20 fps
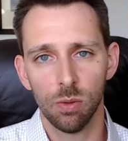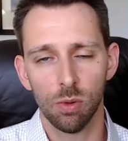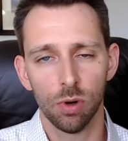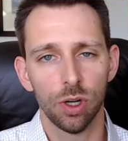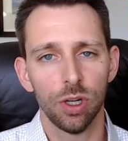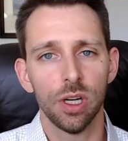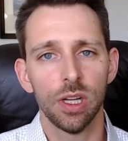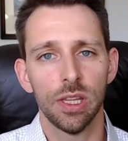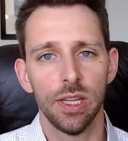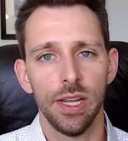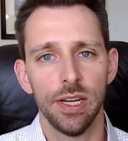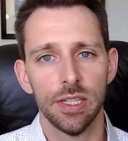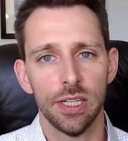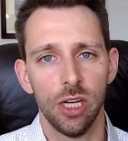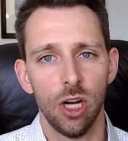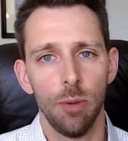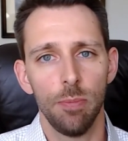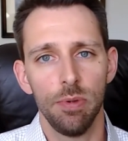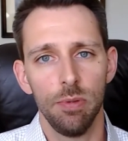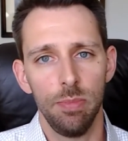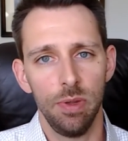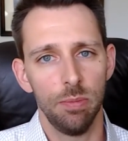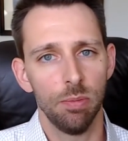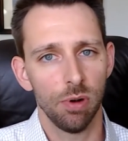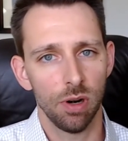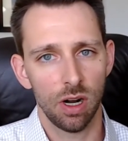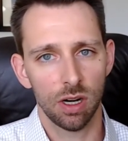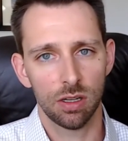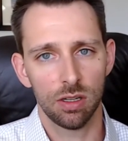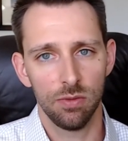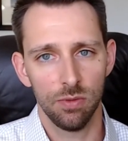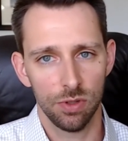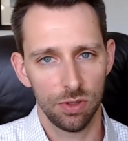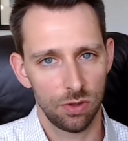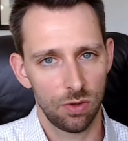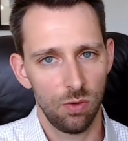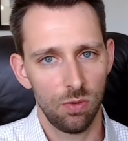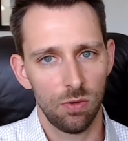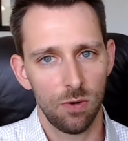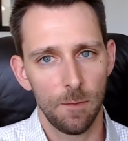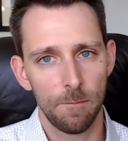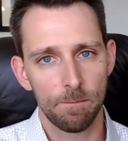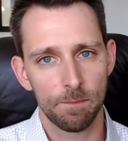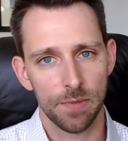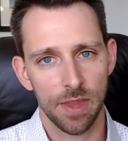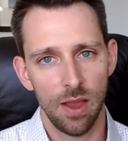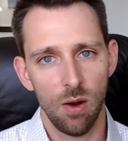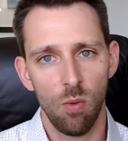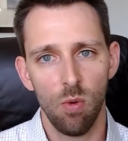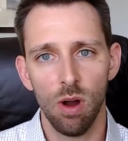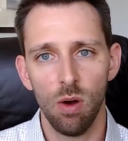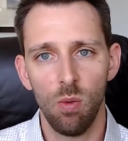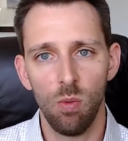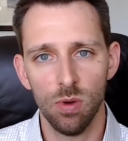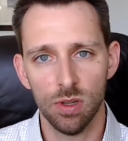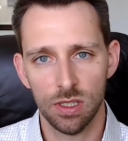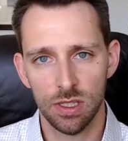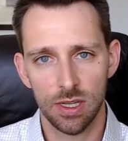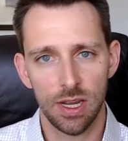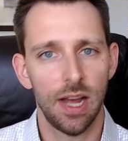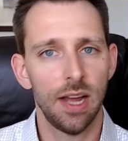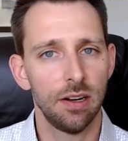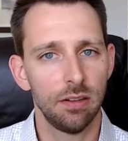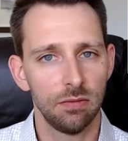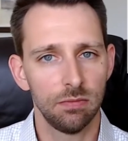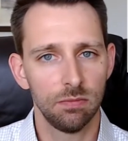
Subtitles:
good things that help you be productive with school and what was not,